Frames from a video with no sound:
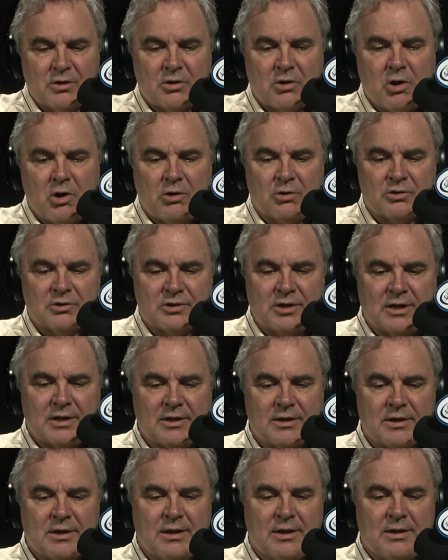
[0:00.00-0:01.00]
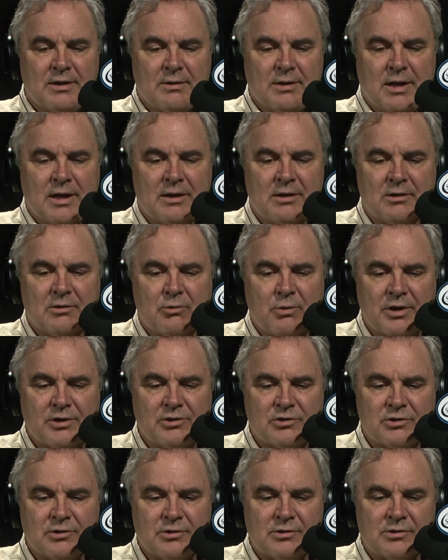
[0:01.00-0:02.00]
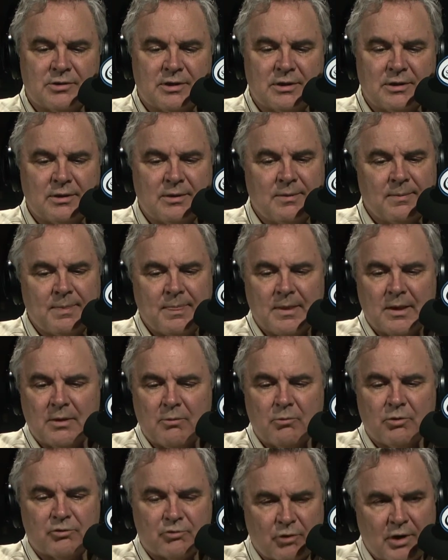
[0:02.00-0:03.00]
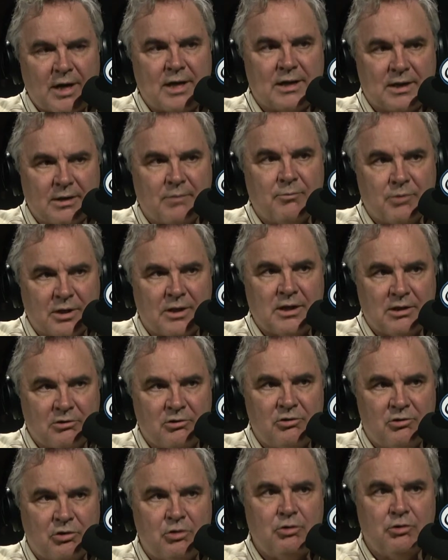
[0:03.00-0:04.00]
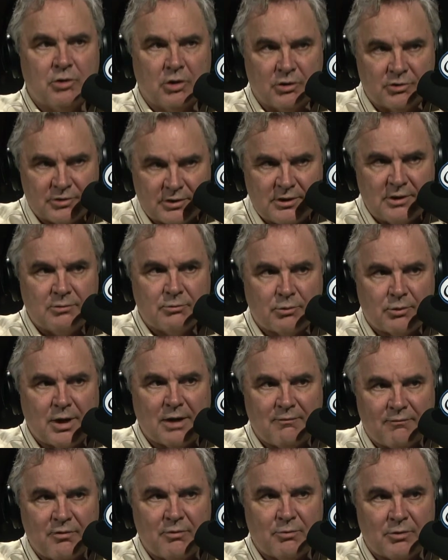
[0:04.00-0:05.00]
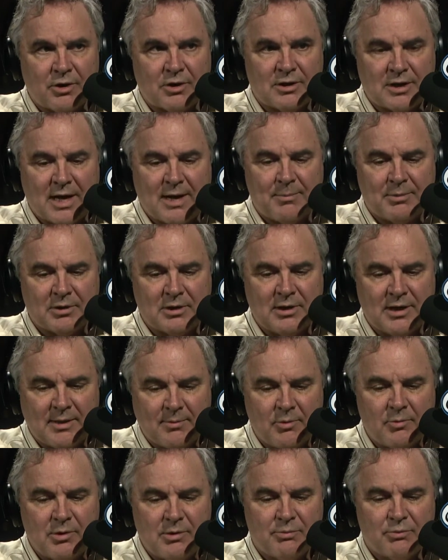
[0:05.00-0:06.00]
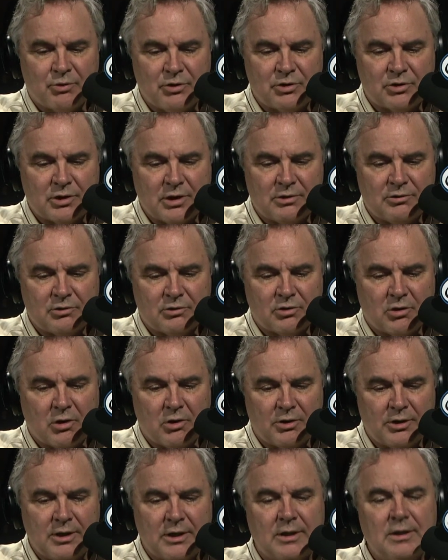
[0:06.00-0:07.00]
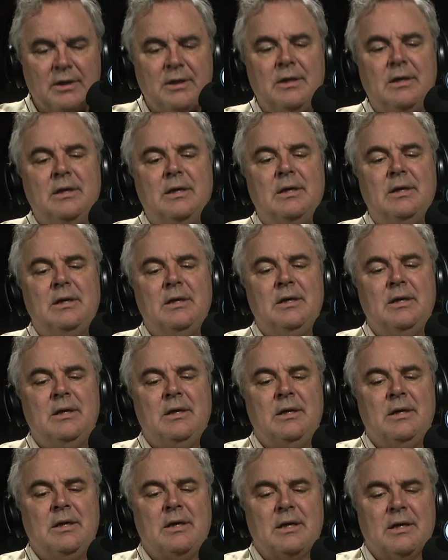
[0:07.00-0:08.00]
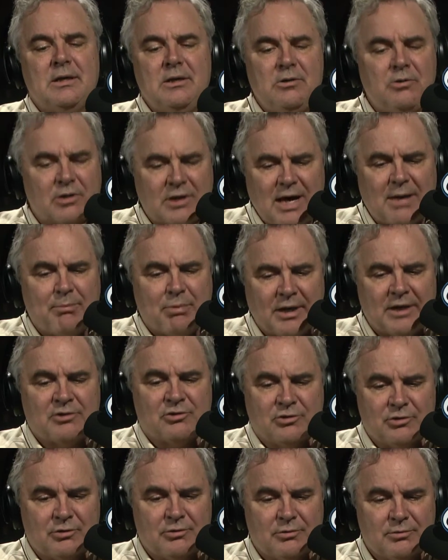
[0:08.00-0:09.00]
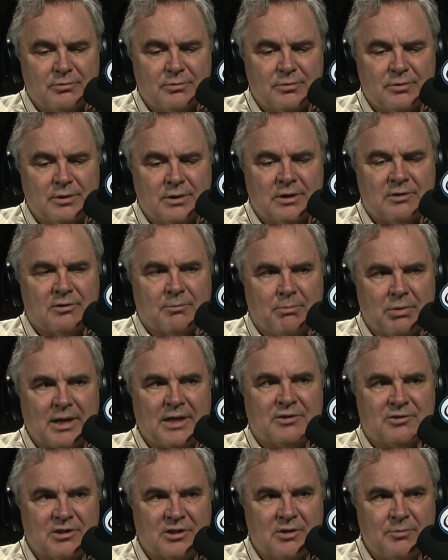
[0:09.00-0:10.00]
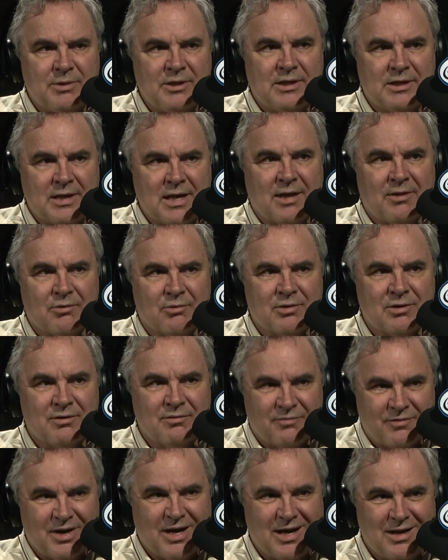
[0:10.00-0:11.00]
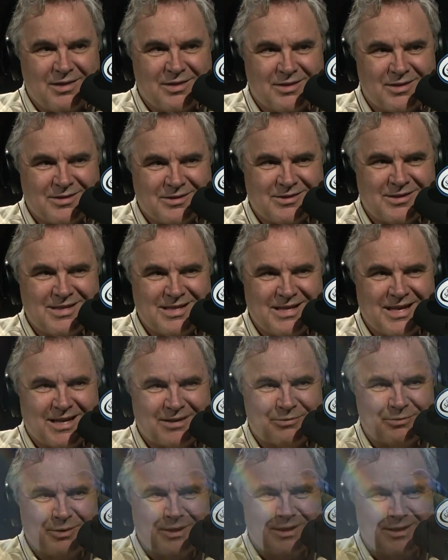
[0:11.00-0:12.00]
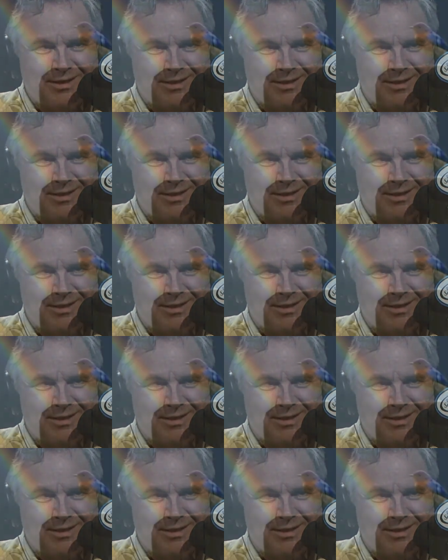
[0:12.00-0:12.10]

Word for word: callers that uh, had questions that we'll try and get to those. They didn't quite fit with our topic today, but we appreciate you calling in. You know, God bless you. It's a blessing to be together in the faith. See you next week.